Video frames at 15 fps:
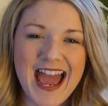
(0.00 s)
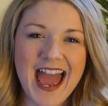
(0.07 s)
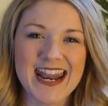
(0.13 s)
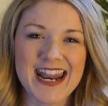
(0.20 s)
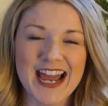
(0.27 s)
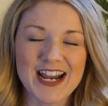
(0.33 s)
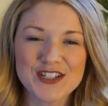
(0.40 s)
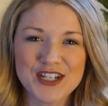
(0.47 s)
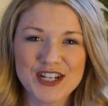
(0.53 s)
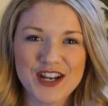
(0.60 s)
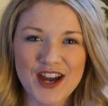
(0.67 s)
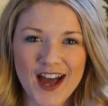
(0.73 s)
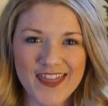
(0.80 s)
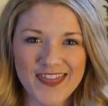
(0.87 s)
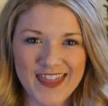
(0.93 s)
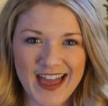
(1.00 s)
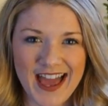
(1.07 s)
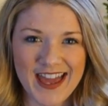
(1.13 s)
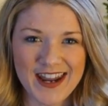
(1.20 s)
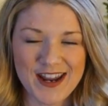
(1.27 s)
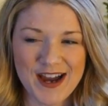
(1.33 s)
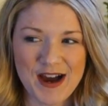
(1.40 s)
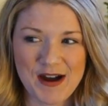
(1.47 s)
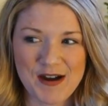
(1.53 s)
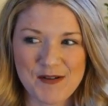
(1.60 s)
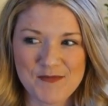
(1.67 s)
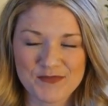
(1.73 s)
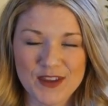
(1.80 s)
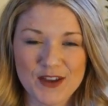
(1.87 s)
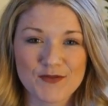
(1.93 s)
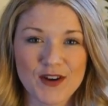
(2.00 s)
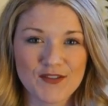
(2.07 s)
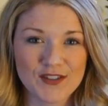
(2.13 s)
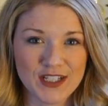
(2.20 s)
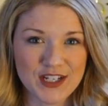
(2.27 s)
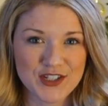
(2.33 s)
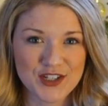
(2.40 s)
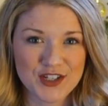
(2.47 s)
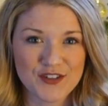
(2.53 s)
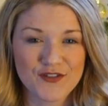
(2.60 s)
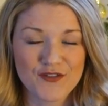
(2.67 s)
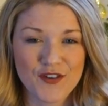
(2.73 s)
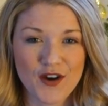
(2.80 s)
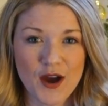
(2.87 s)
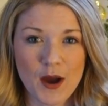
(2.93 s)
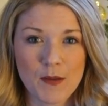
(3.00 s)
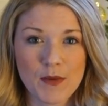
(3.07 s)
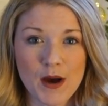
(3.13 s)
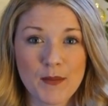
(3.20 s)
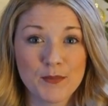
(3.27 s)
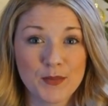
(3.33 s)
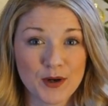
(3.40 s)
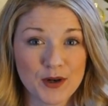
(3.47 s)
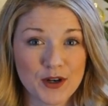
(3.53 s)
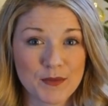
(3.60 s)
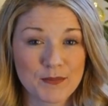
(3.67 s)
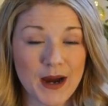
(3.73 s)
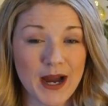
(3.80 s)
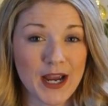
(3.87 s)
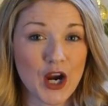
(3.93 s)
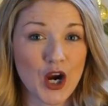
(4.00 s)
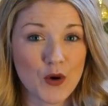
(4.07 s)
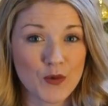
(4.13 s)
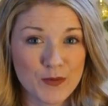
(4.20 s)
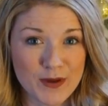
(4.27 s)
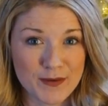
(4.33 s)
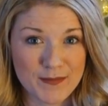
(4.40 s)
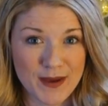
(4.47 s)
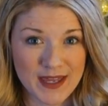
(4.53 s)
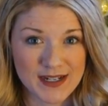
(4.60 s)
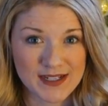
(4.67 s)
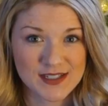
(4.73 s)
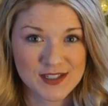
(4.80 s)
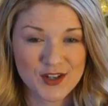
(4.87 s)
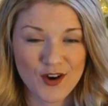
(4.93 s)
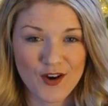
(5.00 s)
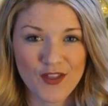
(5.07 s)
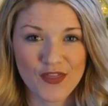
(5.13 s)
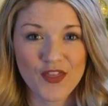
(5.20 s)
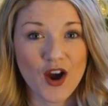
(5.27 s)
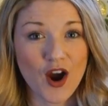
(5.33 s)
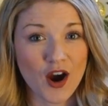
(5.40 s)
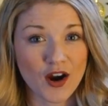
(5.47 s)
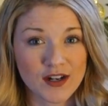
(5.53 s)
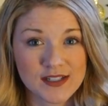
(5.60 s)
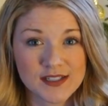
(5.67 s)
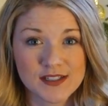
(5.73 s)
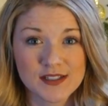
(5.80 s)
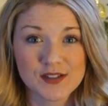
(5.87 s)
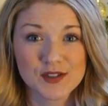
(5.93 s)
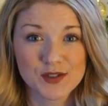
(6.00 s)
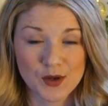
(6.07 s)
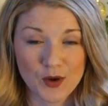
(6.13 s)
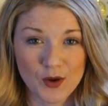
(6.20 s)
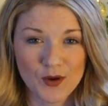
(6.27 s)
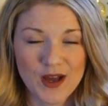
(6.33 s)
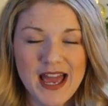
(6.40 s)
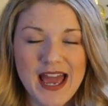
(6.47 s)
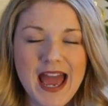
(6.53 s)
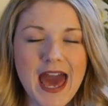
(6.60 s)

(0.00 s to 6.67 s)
And I actually got that um, revelation from a book by Erwin McManus called The Artisan Soul.